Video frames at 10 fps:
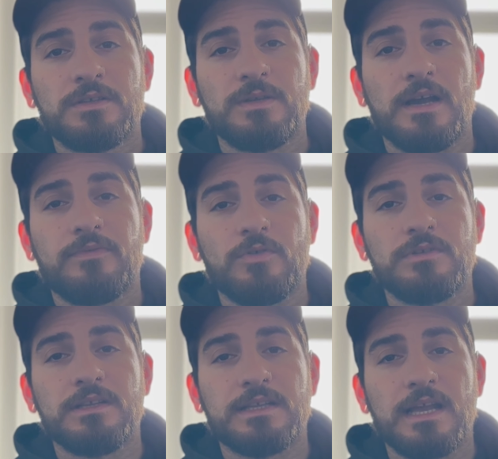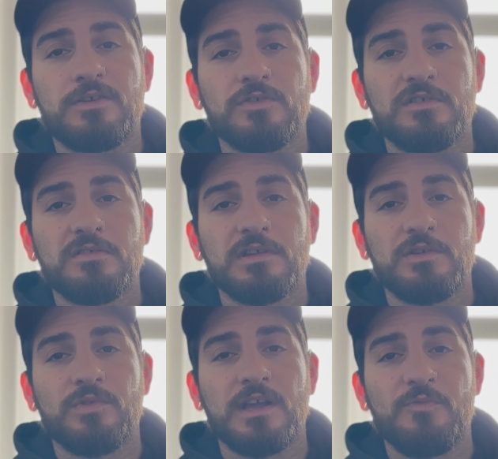you have condensation and you
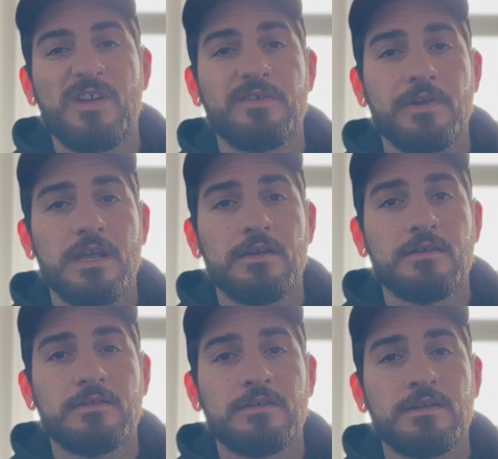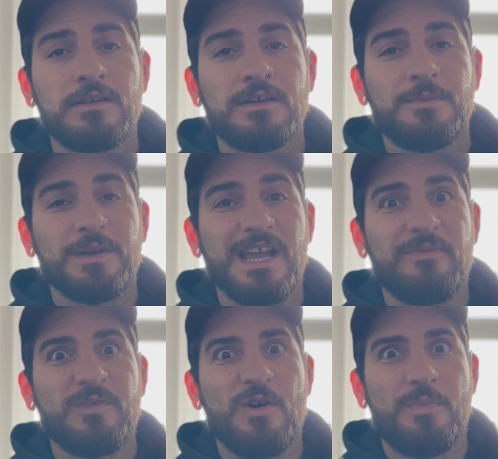want to get rid of it, but you
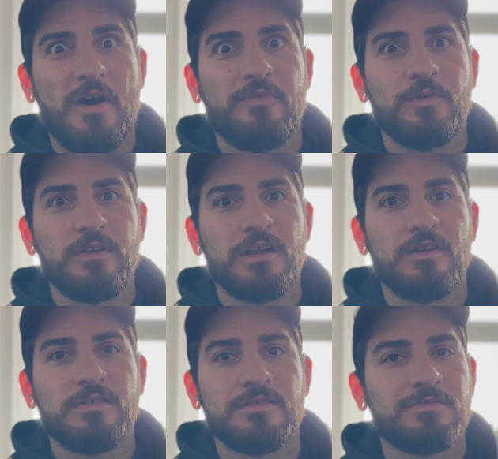haven't got a puffer on you,